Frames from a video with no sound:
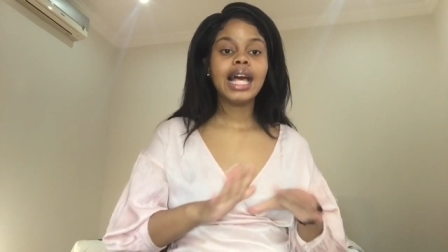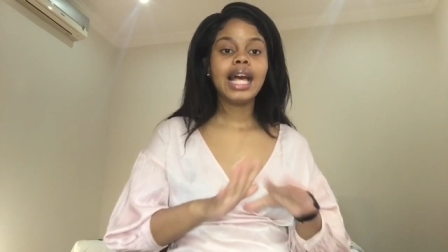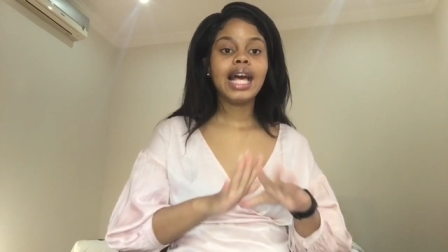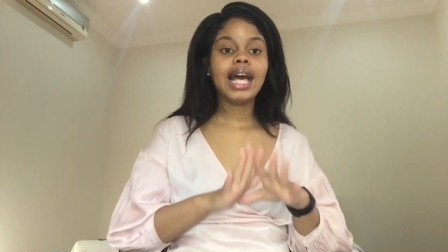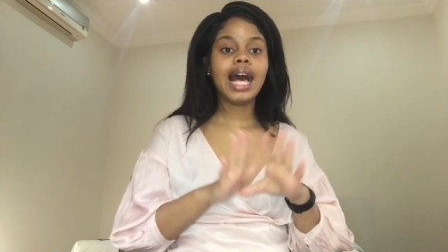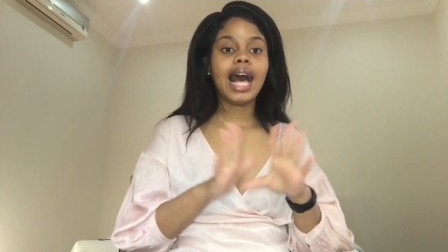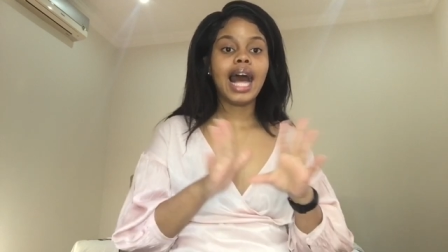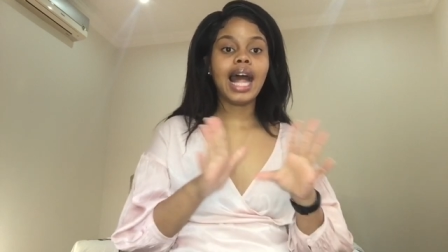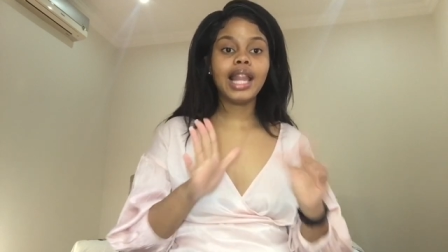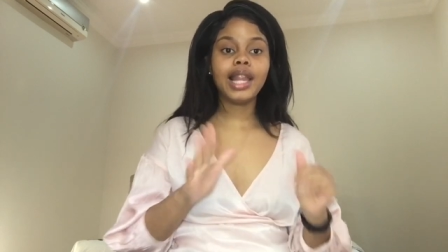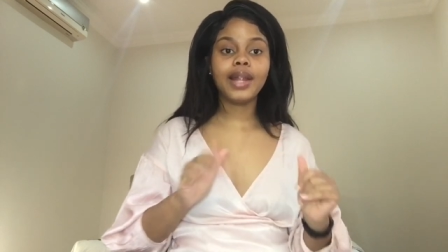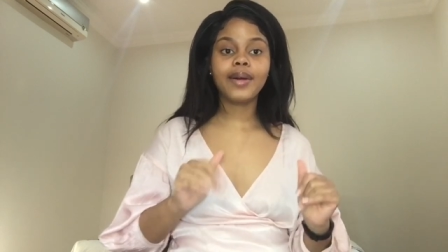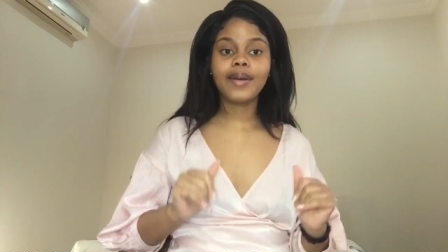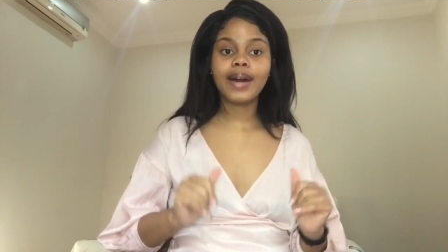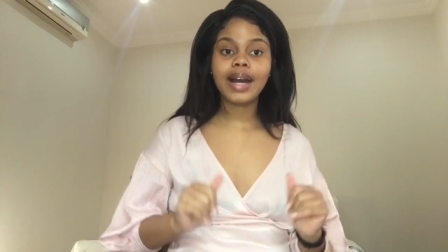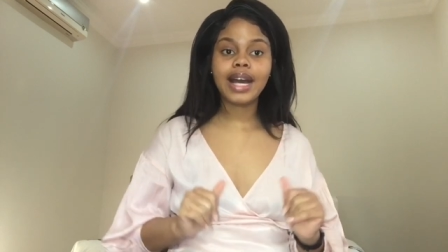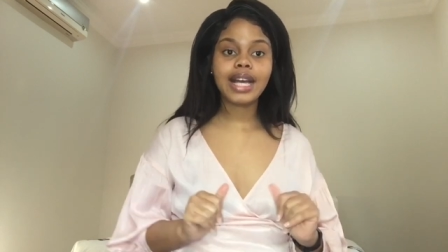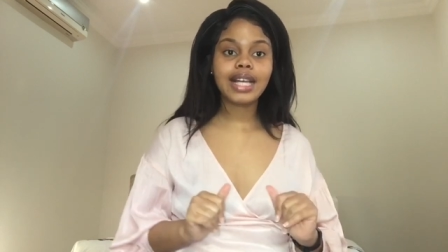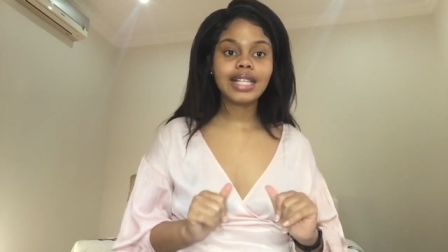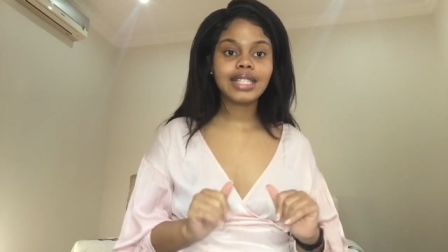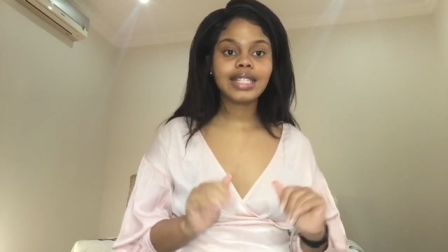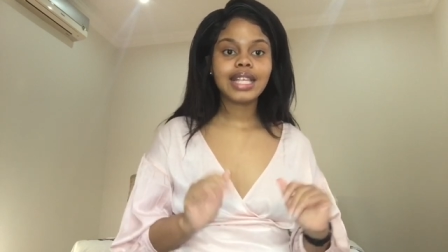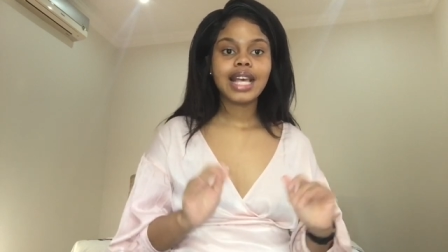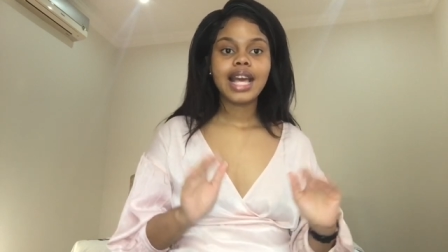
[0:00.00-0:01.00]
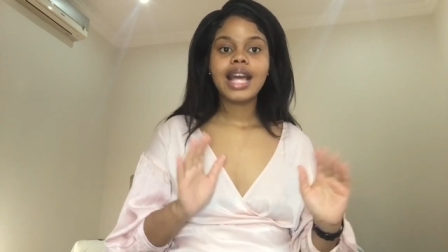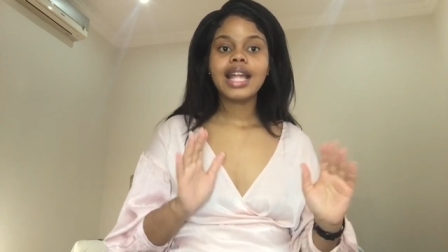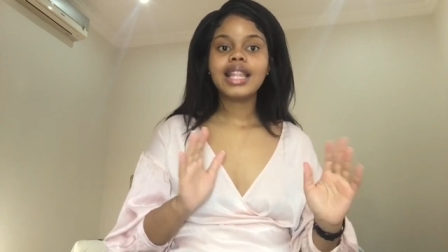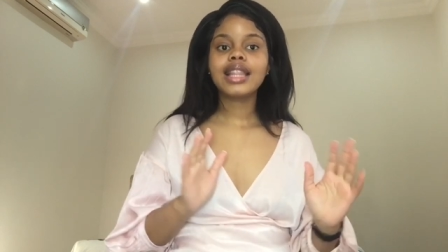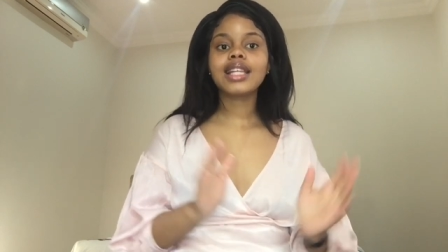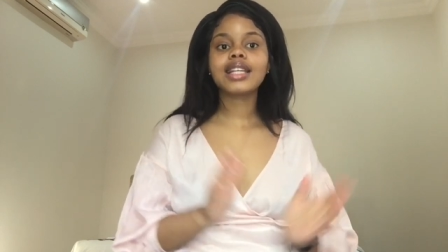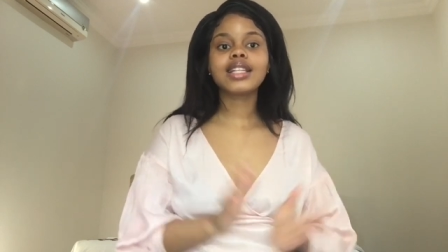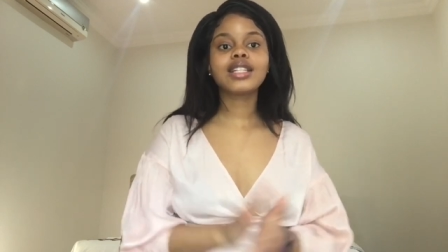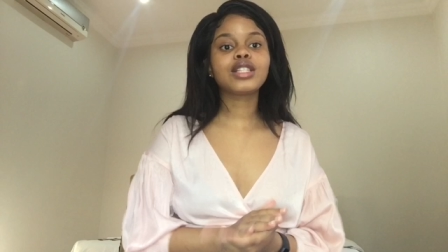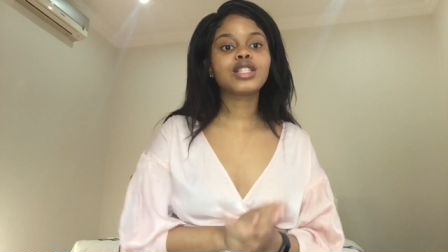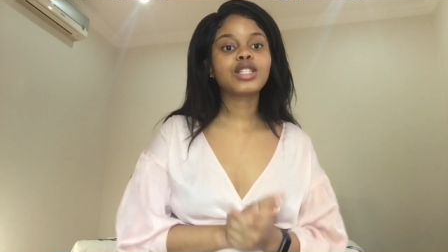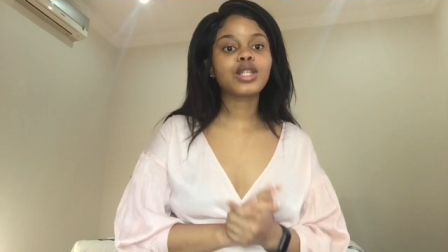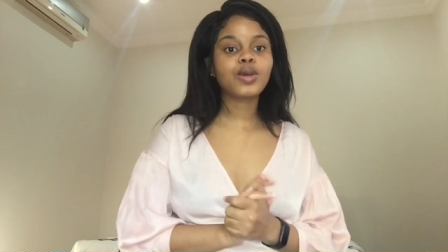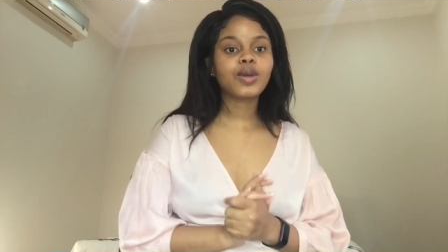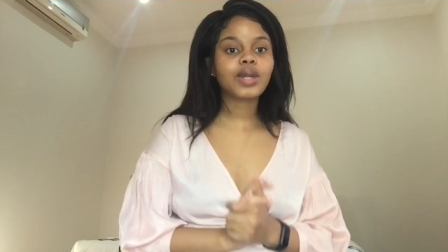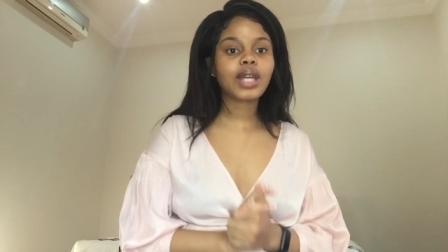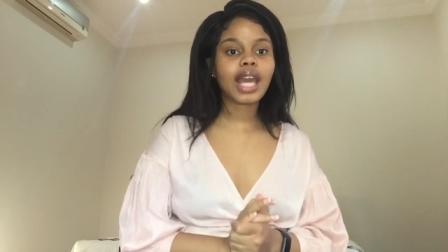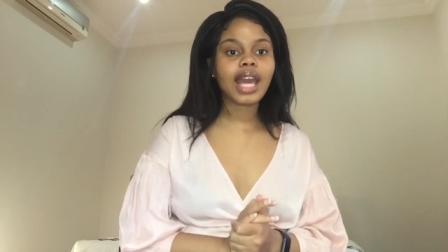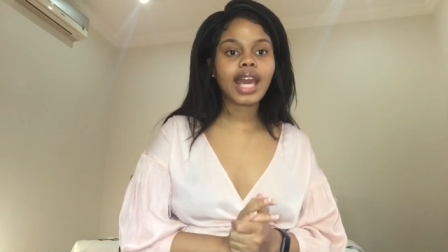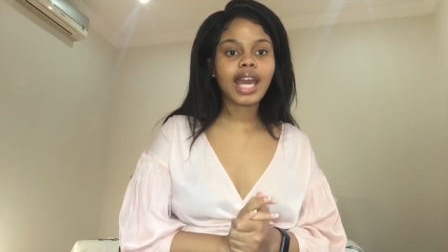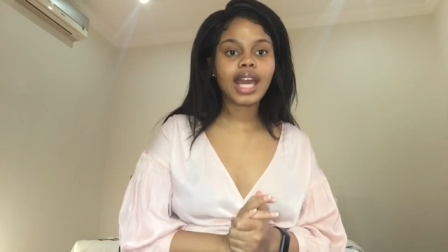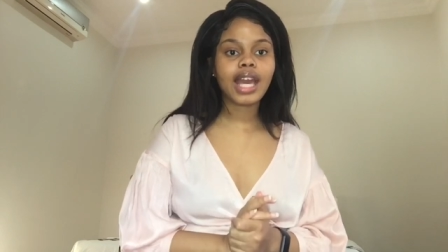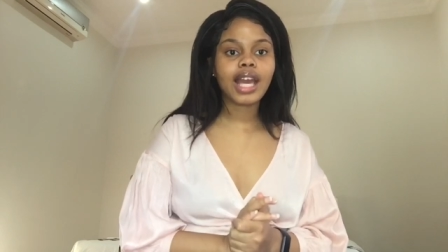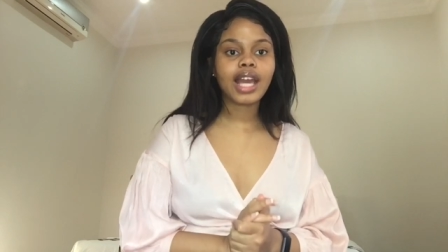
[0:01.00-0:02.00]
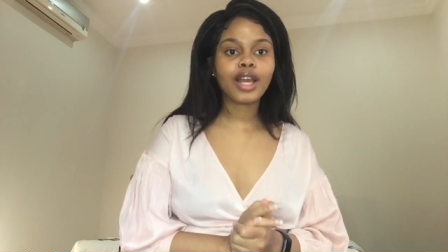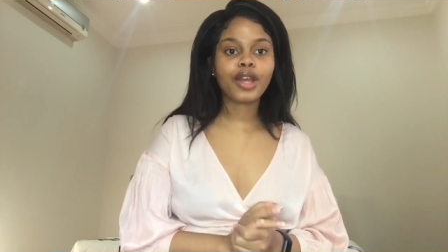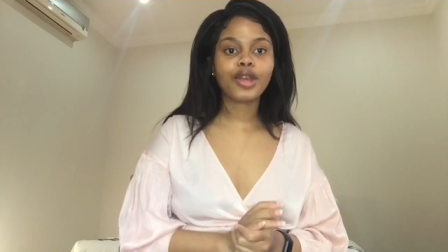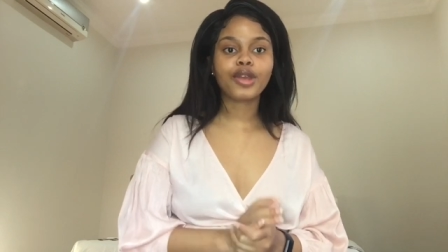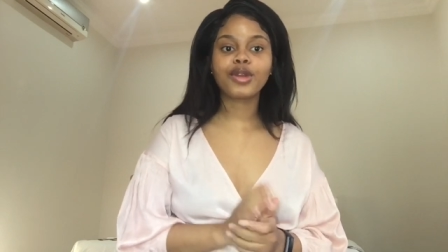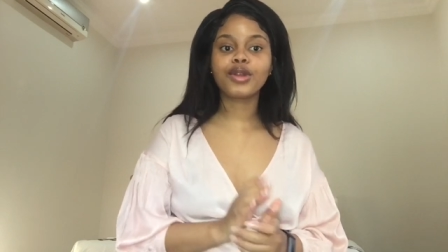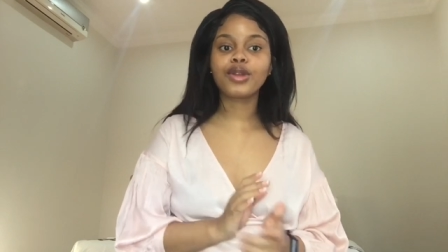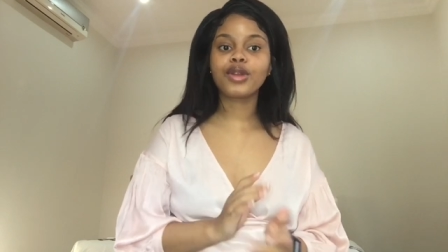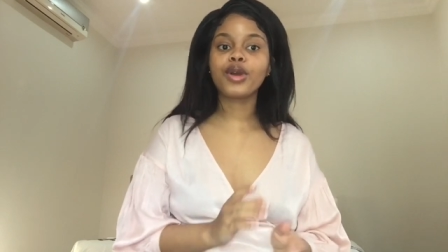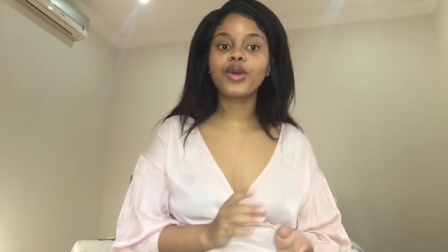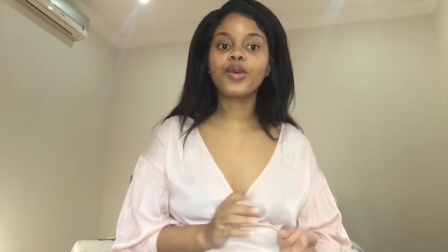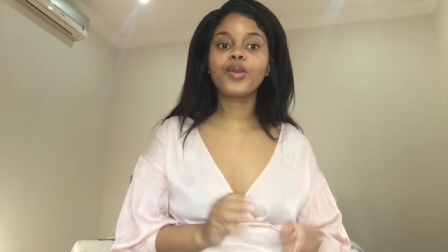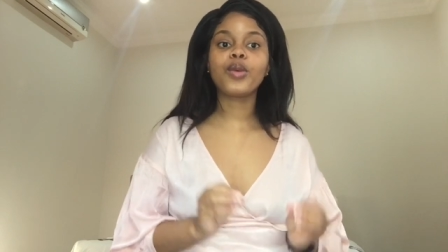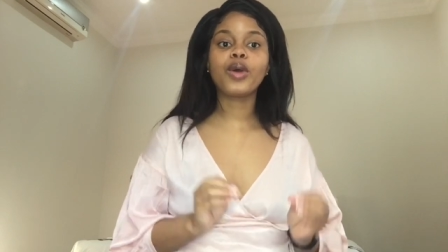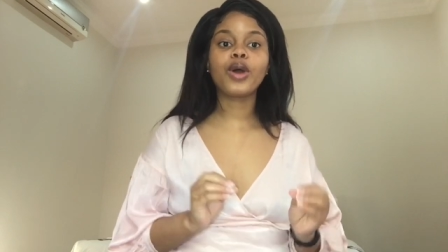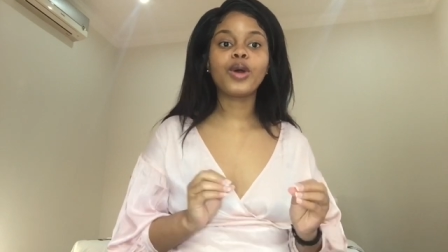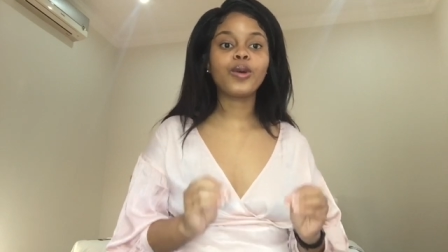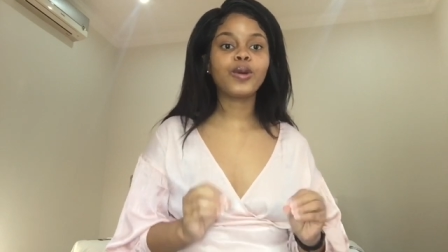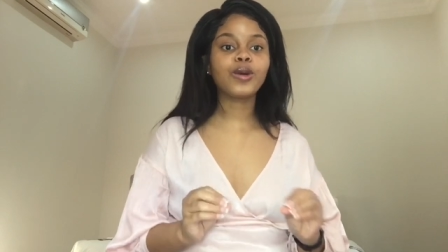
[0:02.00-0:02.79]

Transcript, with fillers: otherwise then it's okay you know what,